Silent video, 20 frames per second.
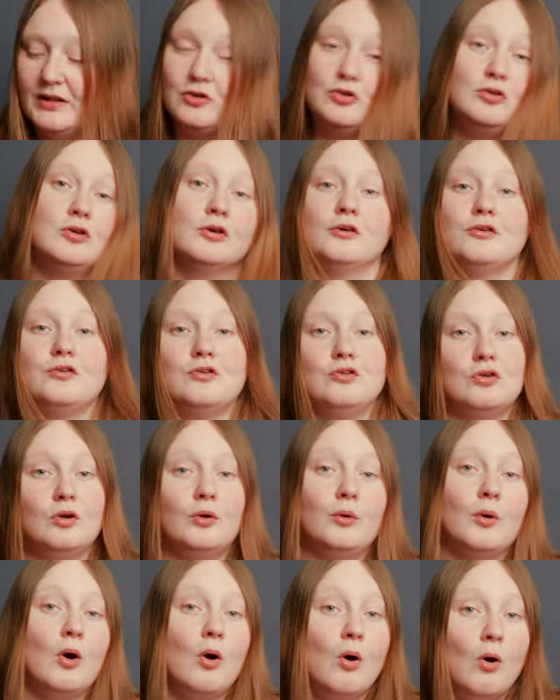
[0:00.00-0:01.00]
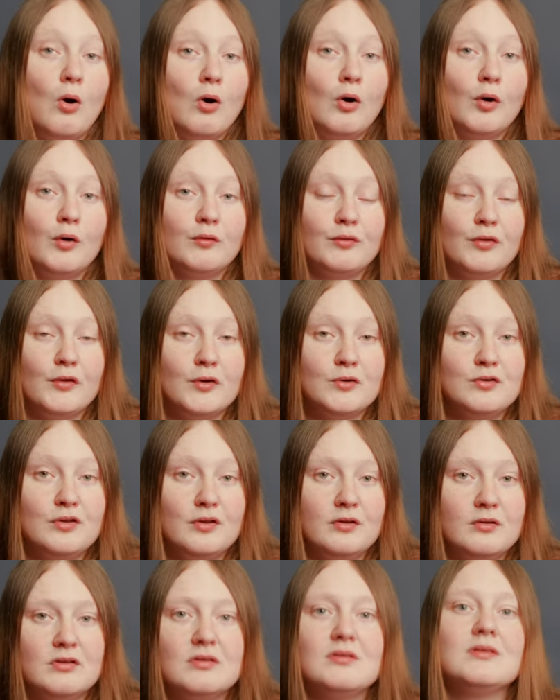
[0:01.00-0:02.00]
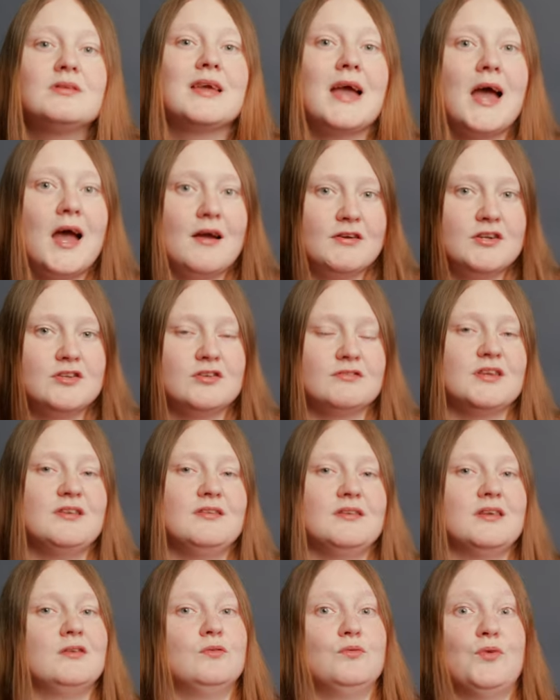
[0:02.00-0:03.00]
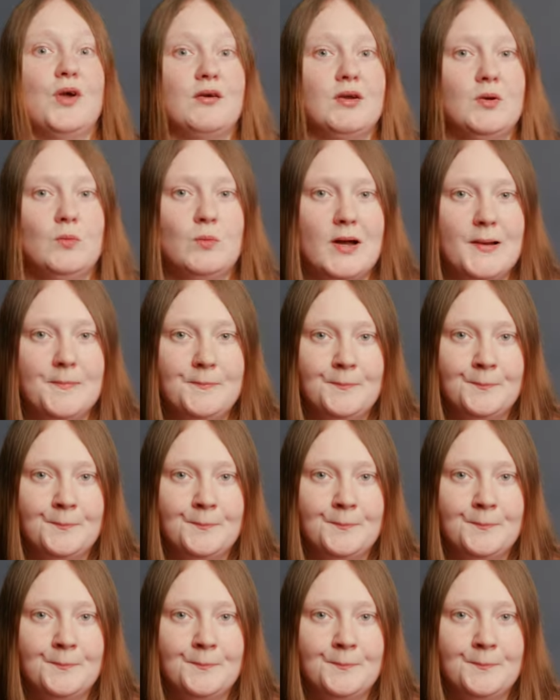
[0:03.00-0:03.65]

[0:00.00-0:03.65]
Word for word: it does do all of those characteristics very well.